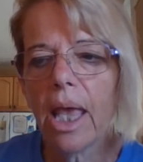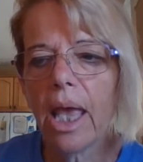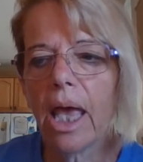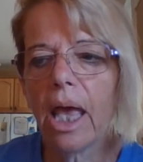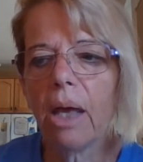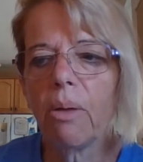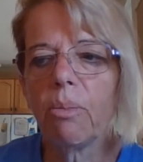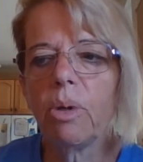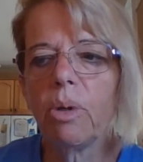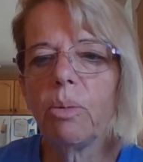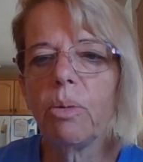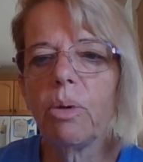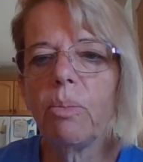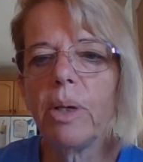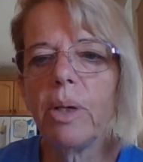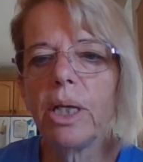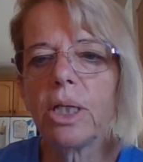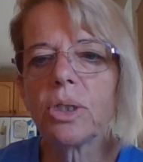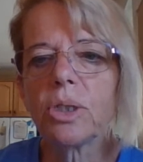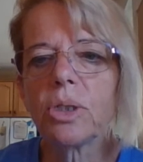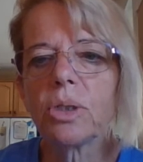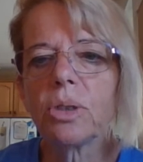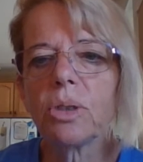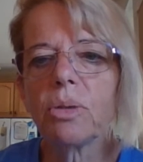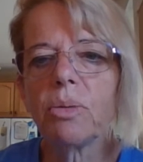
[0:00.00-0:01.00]
and we would
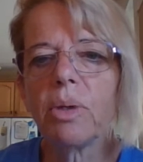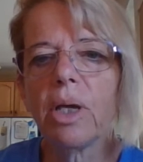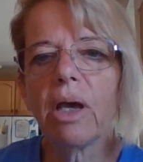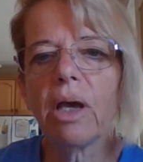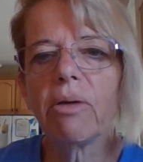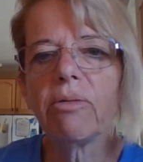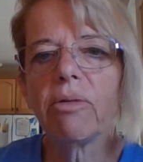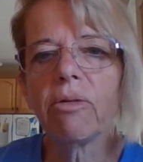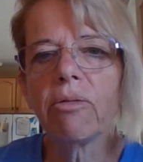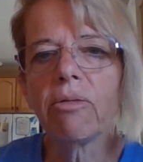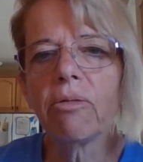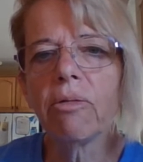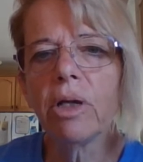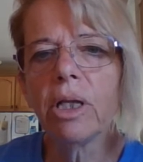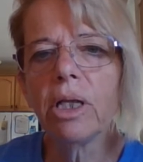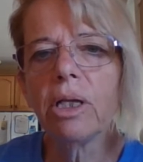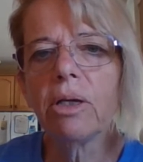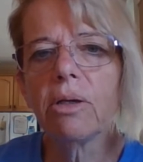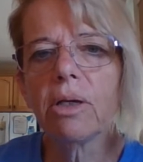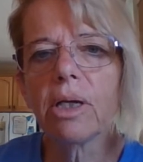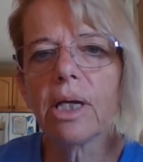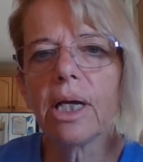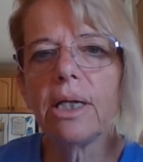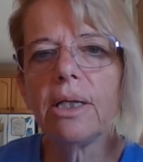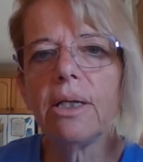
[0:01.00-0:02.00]
make sure we have a really
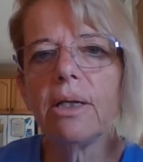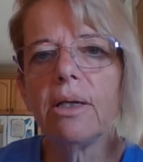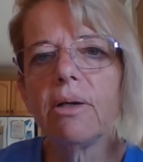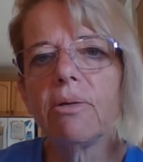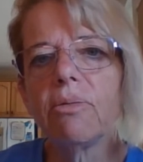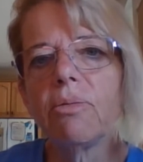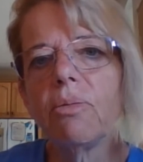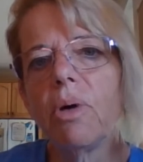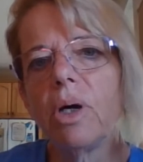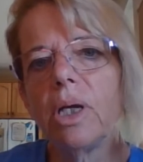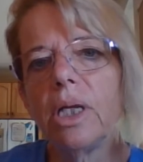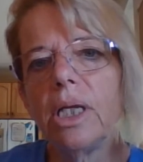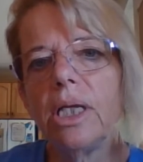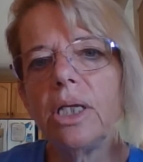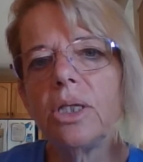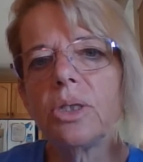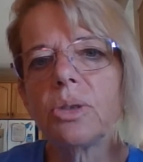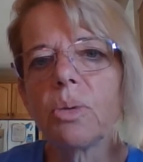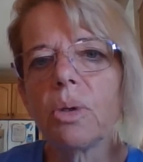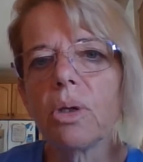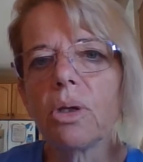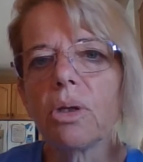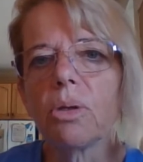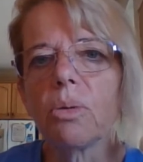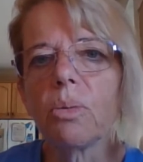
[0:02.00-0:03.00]
good idea of what each
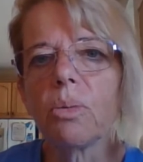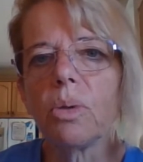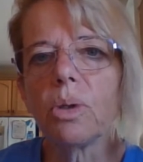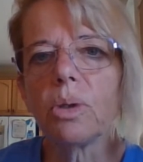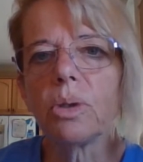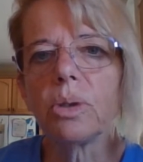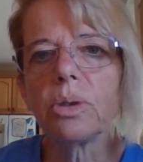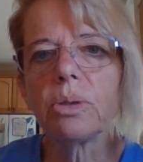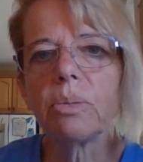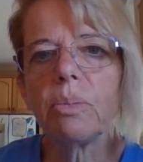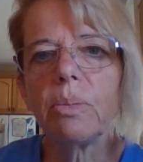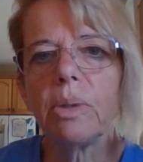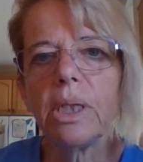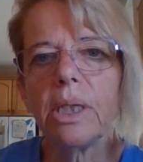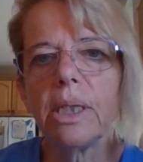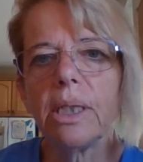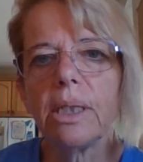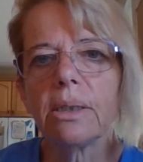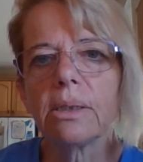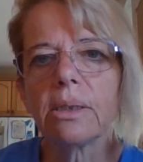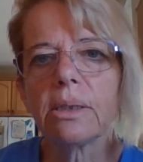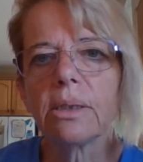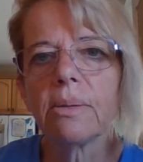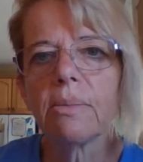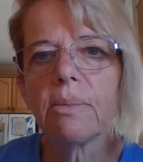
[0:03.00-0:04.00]
one of the words
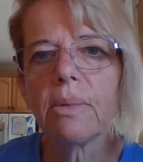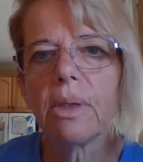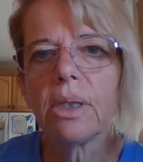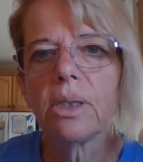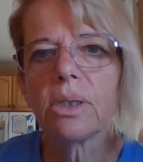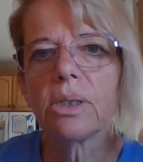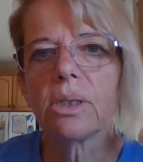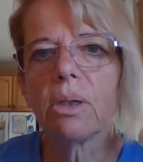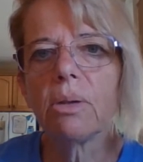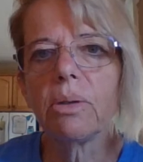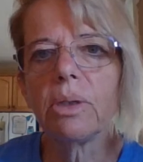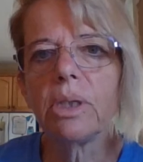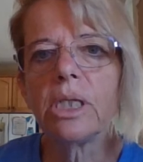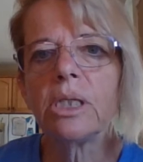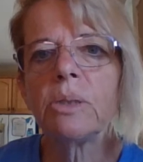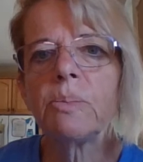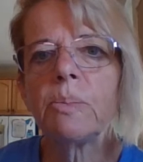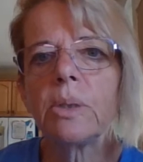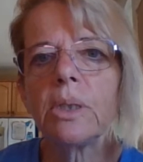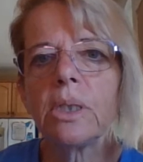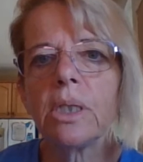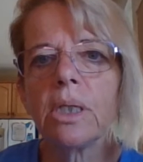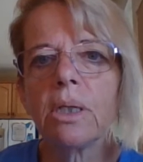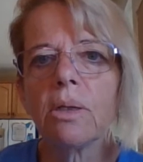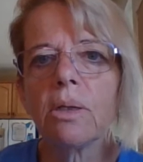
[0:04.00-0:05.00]
means. So in this
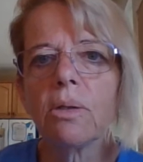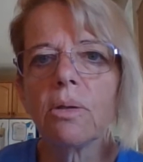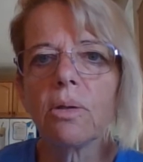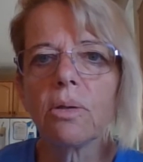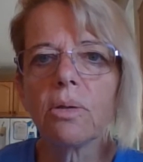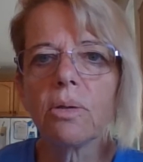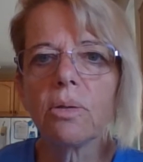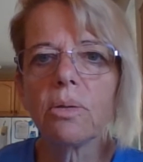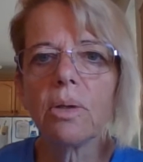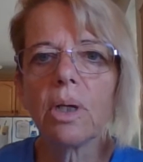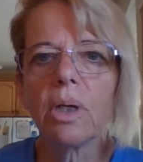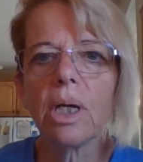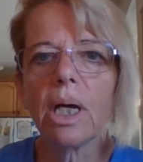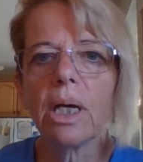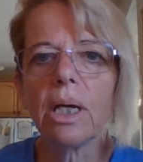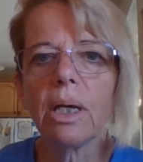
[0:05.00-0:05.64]
particular